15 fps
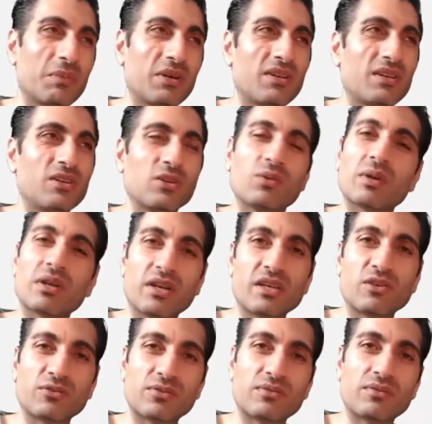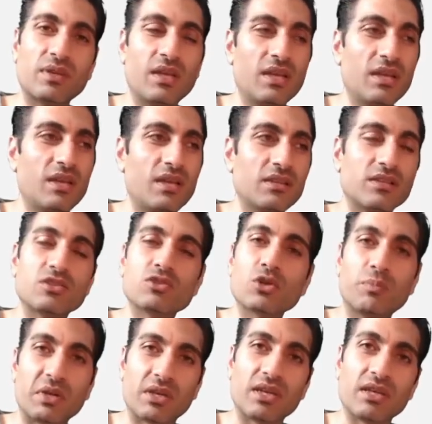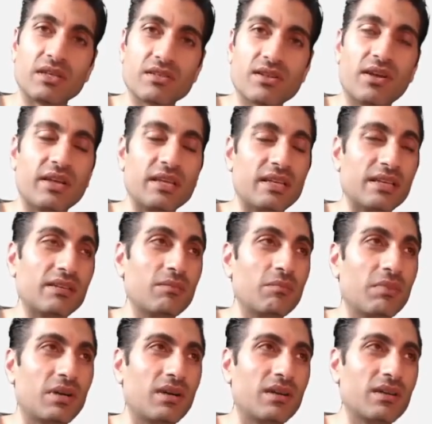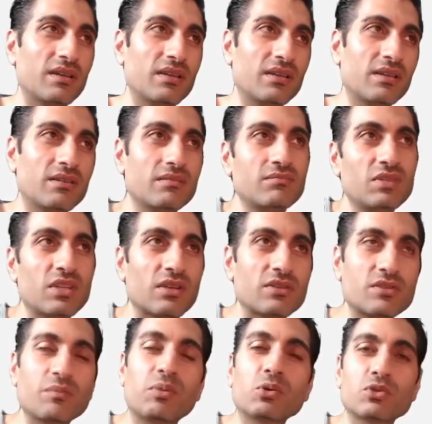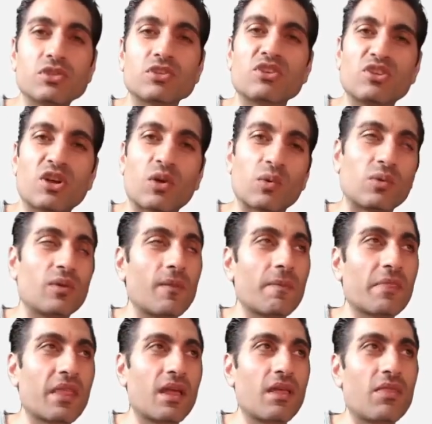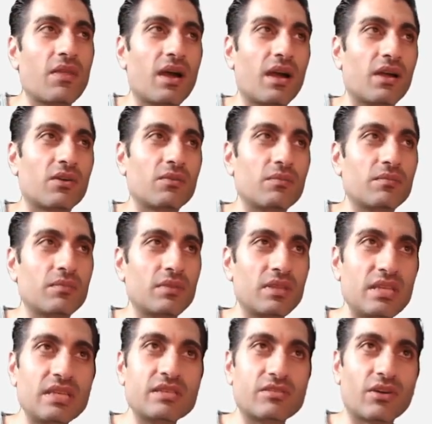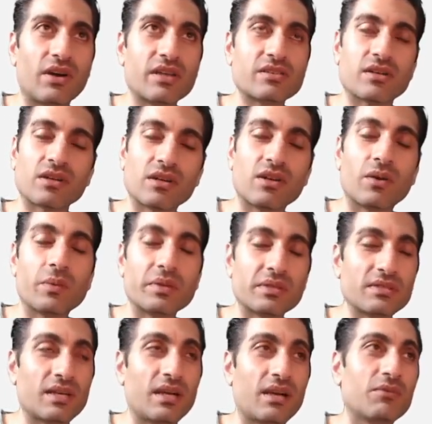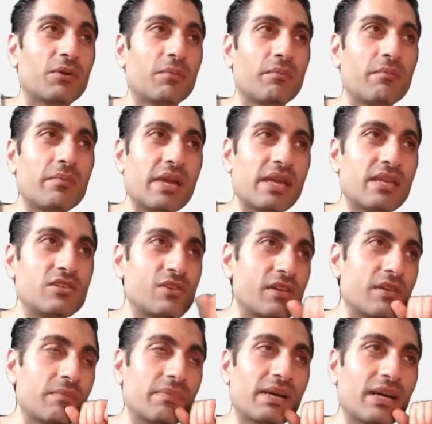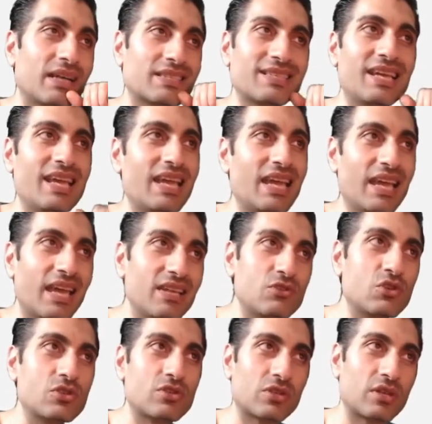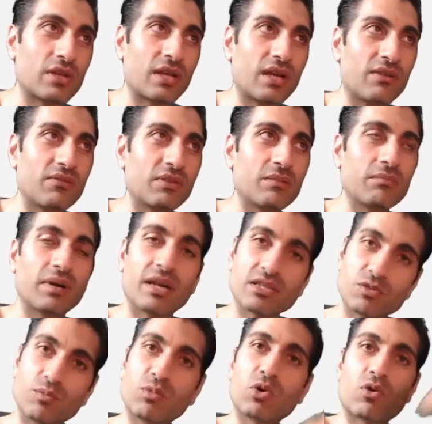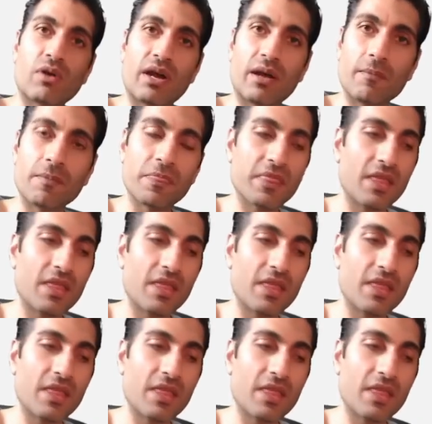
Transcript: But look, we're going off the topic here slightly, but it's important that these guys are going to have a major impact. Hedges are going to have an impact more at.